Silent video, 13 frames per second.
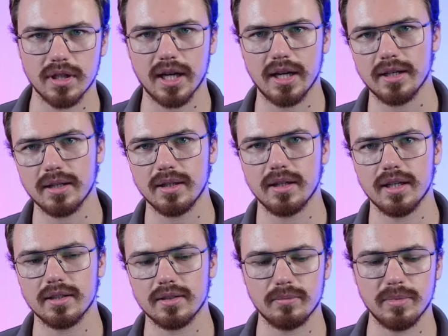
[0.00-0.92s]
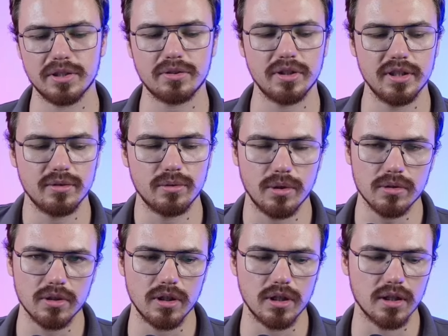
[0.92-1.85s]
kind of get Bitcoin in the row?
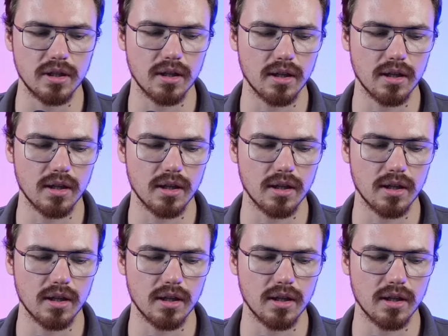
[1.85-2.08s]
Or?